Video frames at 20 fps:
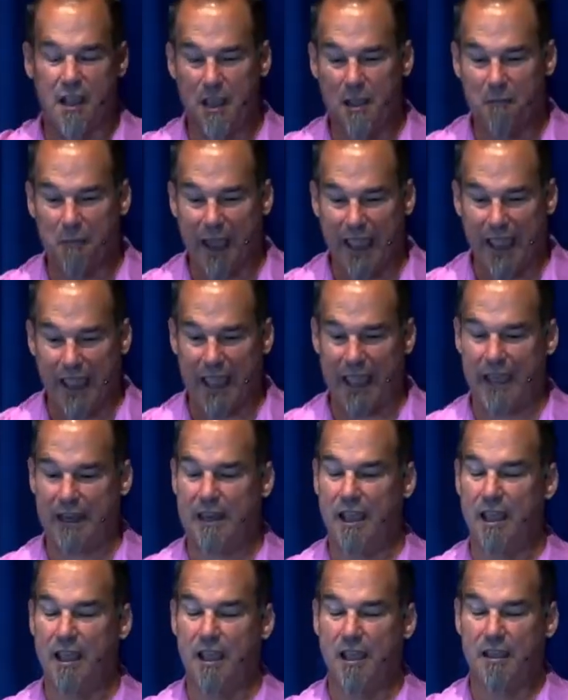my
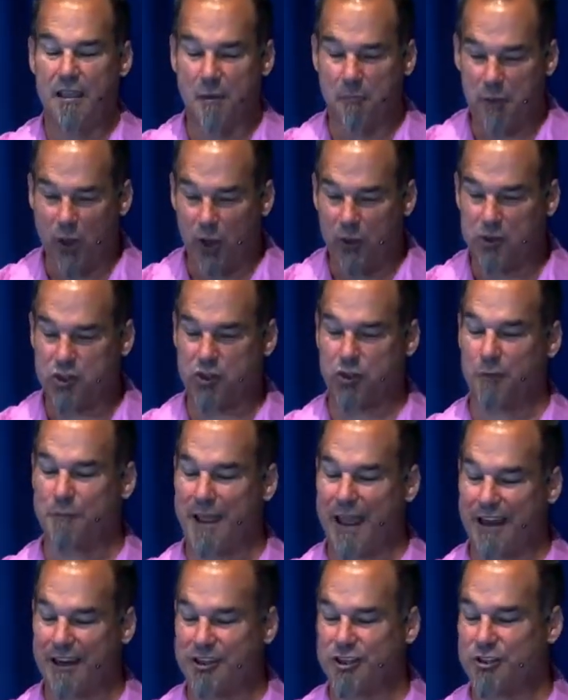head, the post
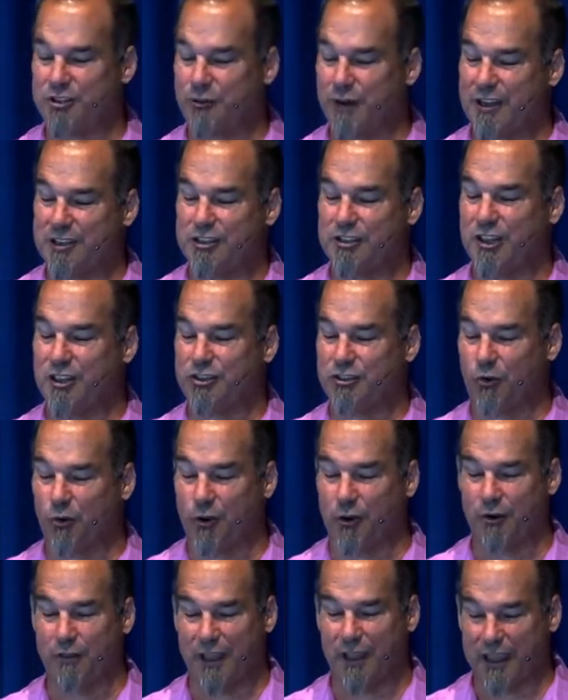traumatic stress
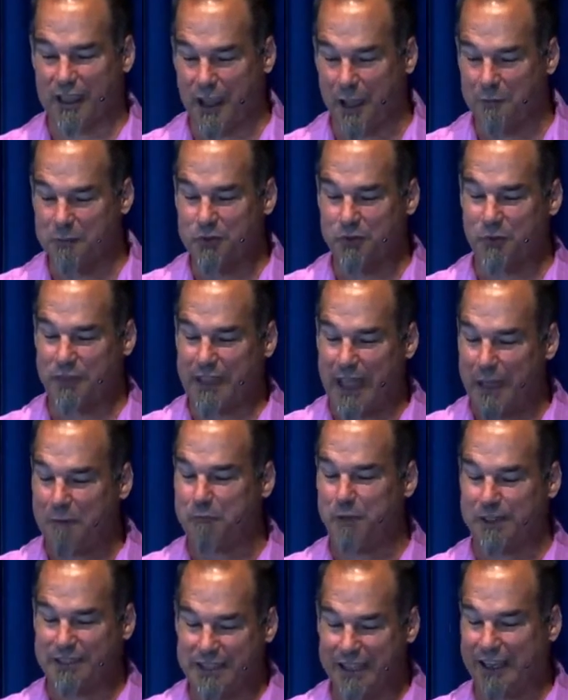disorder that comes with that
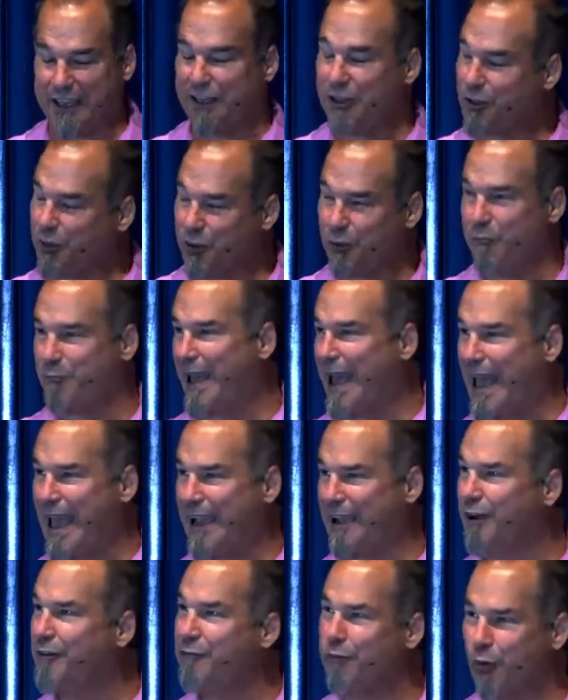particular
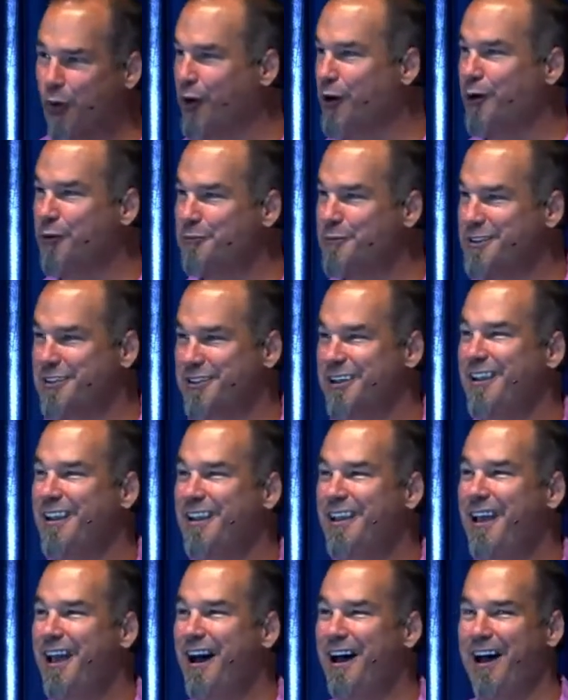bag of worms.
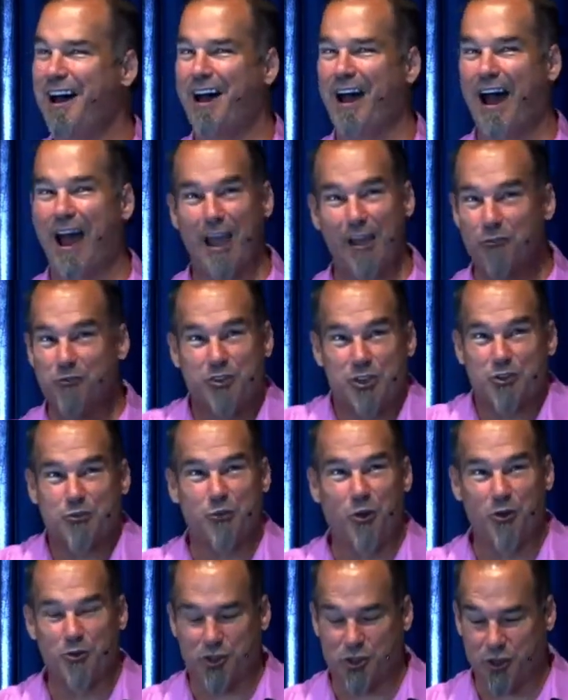Uh, I just
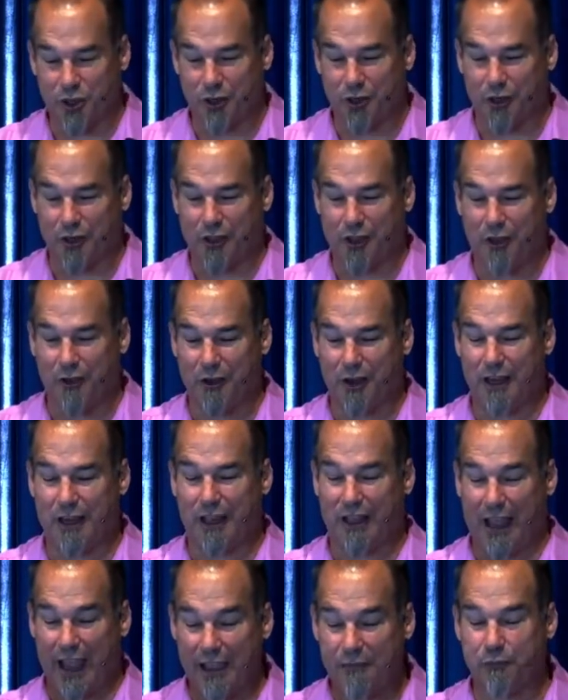won't sugarcoat it.
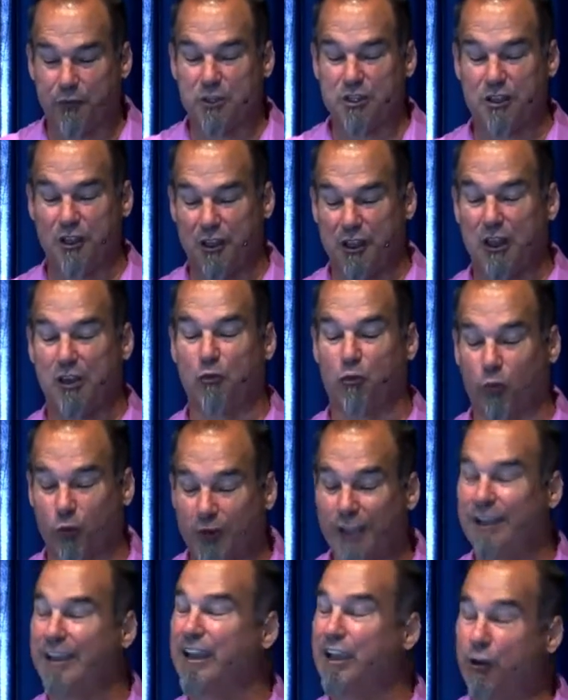Life was looking
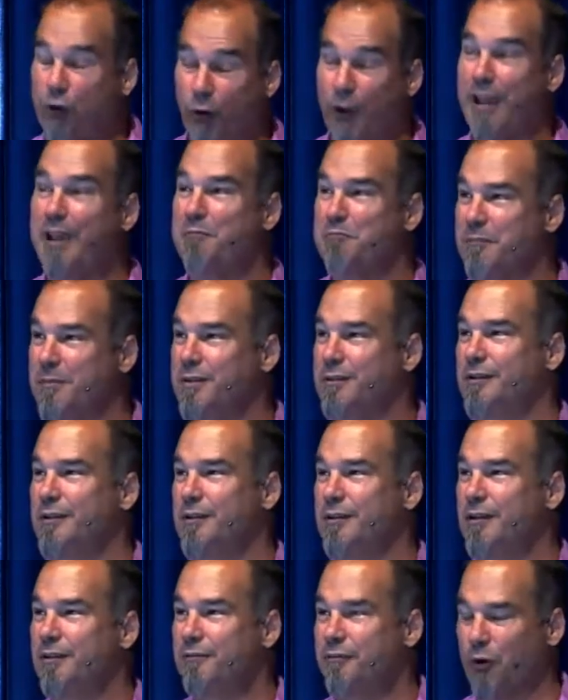really grim
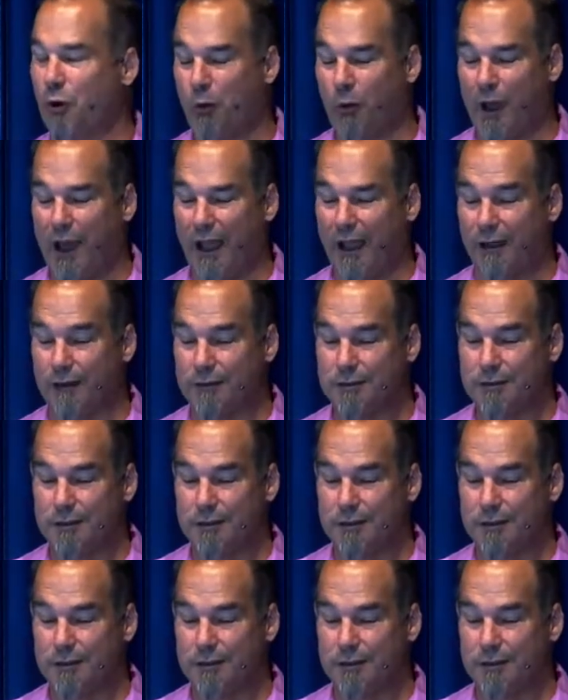for a while.